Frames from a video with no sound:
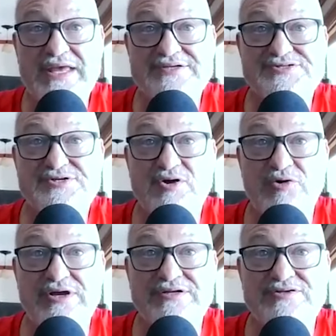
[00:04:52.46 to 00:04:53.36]
It's
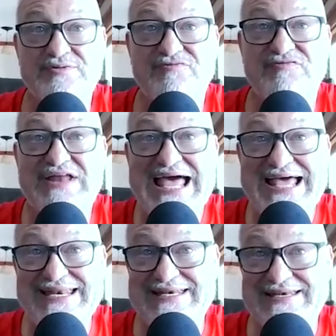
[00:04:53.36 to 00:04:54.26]
going to
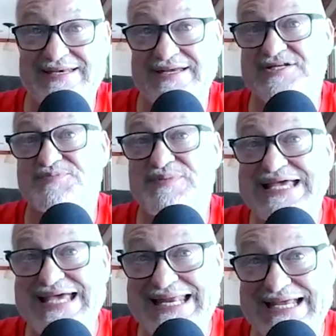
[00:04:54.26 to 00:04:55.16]
flatten, it's
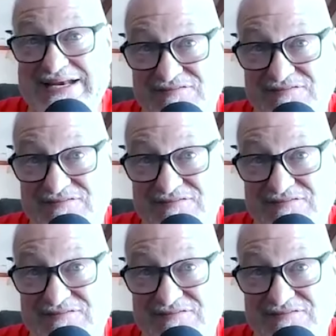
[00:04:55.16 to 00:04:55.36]
beginning